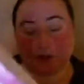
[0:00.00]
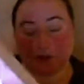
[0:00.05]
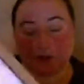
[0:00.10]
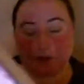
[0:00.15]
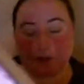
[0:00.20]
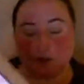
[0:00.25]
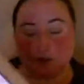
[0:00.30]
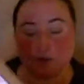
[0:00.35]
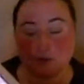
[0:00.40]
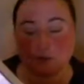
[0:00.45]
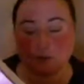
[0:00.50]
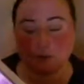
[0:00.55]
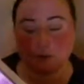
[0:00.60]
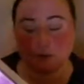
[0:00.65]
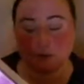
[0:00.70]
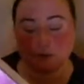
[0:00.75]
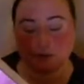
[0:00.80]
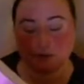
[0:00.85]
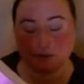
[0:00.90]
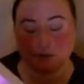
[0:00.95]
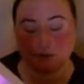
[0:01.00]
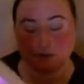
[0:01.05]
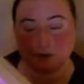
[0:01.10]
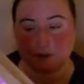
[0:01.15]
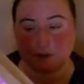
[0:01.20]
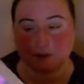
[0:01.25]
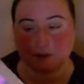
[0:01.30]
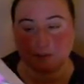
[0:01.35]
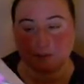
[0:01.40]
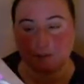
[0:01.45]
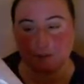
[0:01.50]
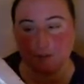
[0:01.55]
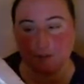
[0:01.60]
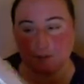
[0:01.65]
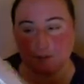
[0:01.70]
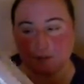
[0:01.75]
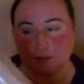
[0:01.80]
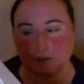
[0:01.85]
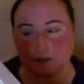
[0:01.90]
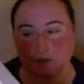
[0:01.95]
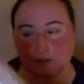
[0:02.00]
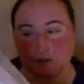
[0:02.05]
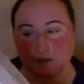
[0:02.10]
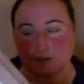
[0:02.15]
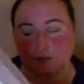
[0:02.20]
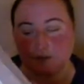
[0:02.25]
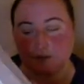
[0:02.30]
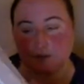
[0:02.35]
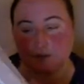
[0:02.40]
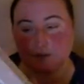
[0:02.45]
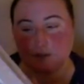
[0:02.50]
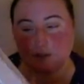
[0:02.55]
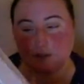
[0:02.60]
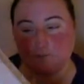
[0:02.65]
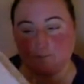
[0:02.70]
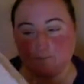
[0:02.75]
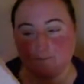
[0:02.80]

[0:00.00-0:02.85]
how that goes, because there are some people on here who